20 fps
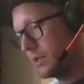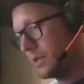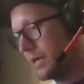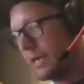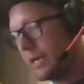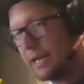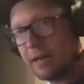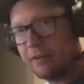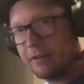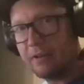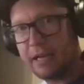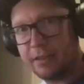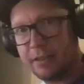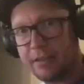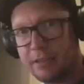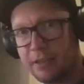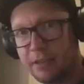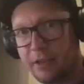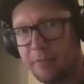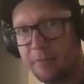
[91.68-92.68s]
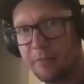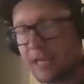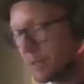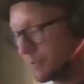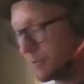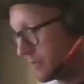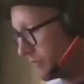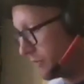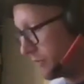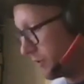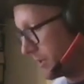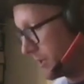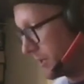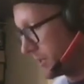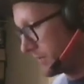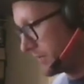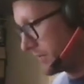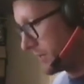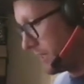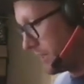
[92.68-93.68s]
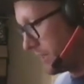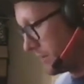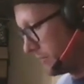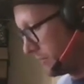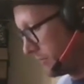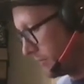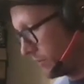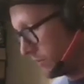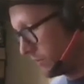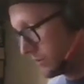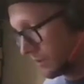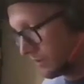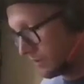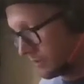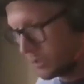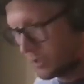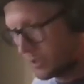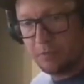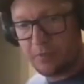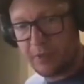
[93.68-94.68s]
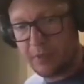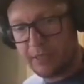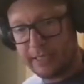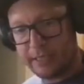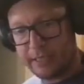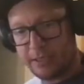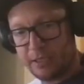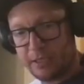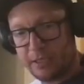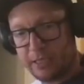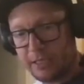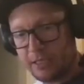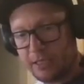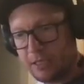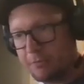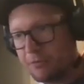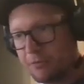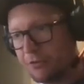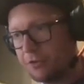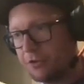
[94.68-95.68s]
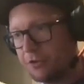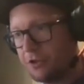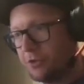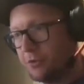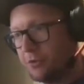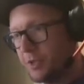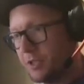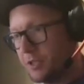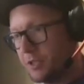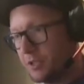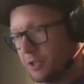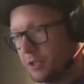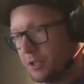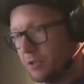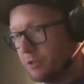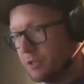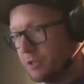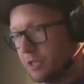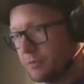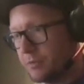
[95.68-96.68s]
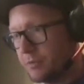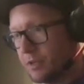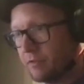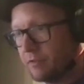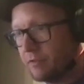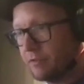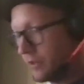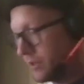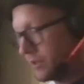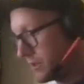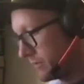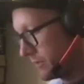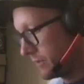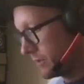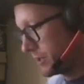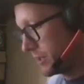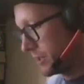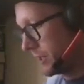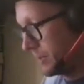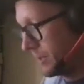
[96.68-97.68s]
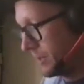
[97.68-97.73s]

I have had this out of the bag before because I've taken photos of it. But let's just get some gratuitous close-ups of it first of all, shall we?